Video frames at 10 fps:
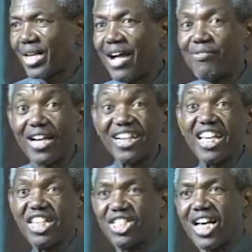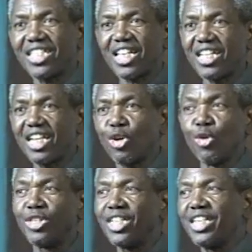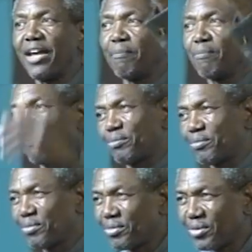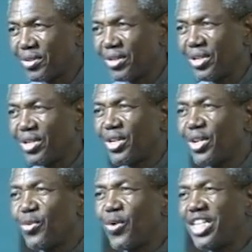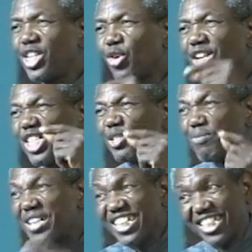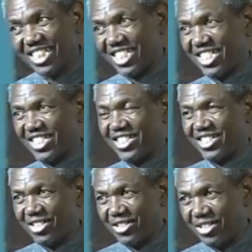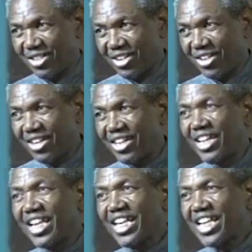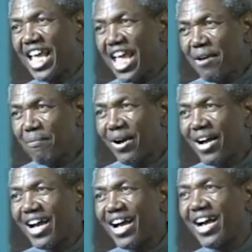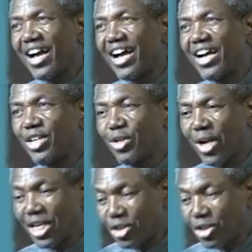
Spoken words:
I've arranged. I started loading them. When the Holy Spirit came You know, I